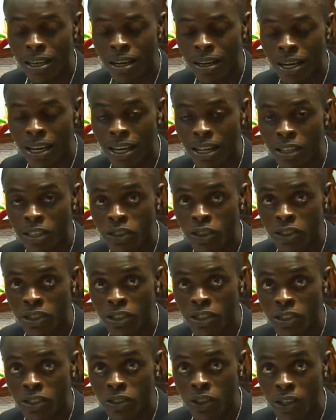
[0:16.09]
Ellen
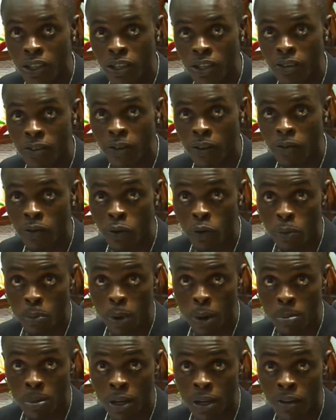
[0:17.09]
Johnson Sirleaf of the
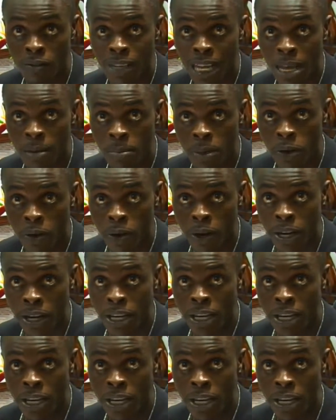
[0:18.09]
Republic of Liberia.